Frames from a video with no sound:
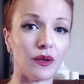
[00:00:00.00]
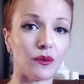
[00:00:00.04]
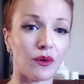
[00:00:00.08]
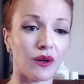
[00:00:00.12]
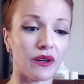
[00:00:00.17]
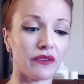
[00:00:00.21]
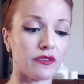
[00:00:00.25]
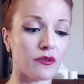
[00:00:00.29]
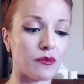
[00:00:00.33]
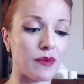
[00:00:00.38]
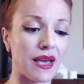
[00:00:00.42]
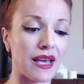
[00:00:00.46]
One
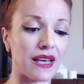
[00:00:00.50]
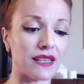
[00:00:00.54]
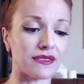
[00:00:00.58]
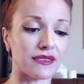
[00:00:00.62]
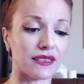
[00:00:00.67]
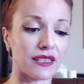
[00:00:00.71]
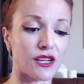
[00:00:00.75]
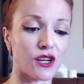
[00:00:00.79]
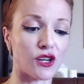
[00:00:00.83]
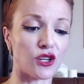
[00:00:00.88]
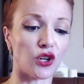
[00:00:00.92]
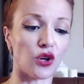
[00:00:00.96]
of them has
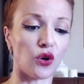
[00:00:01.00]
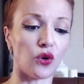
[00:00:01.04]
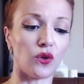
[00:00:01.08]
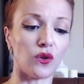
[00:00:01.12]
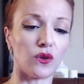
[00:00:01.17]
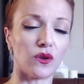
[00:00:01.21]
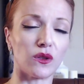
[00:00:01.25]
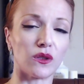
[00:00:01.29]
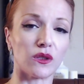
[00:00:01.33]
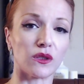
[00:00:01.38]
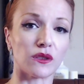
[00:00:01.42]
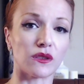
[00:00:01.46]
like a
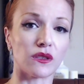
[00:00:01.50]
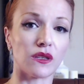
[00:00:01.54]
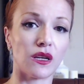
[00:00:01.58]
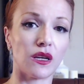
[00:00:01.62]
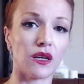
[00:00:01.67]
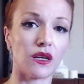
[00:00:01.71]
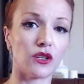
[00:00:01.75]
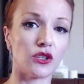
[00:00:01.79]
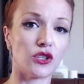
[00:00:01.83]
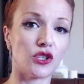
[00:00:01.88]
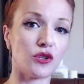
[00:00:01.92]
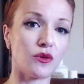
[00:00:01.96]
gold
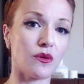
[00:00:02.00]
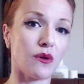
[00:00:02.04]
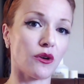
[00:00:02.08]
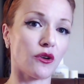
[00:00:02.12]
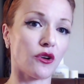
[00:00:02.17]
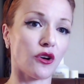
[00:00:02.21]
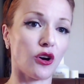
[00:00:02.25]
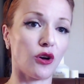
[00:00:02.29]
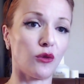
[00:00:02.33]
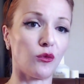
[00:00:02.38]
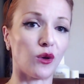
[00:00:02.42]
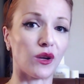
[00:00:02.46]
duochrome,